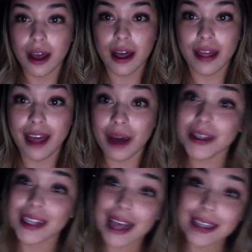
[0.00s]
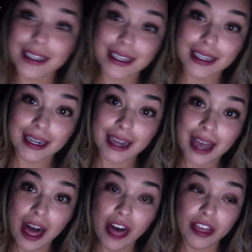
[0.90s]
That was last season.
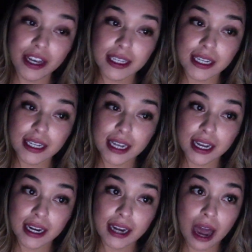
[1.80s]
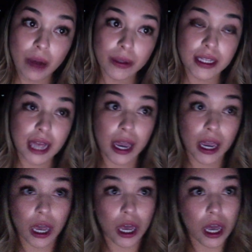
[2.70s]
This season, now it's like,